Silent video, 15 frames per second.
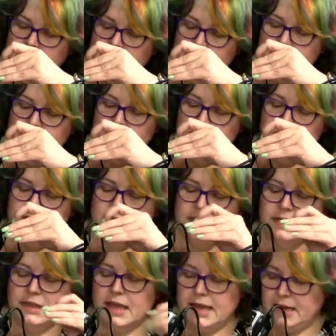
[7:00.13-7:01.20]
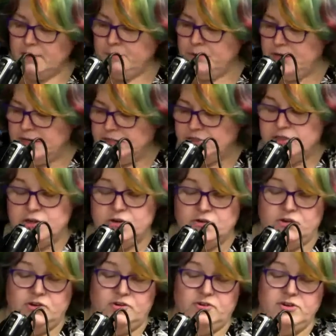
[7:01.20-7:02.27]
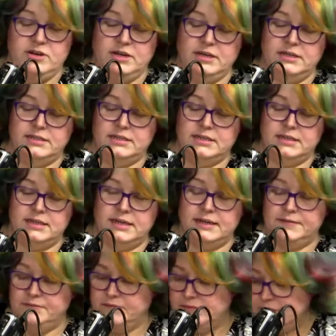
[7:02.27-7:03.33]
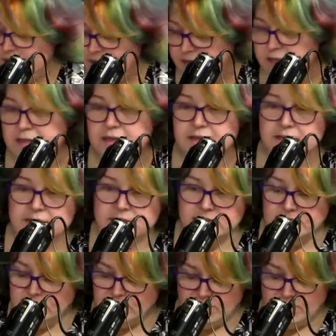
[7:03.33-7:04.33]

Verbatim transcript: would really like a production crew, I tell you. So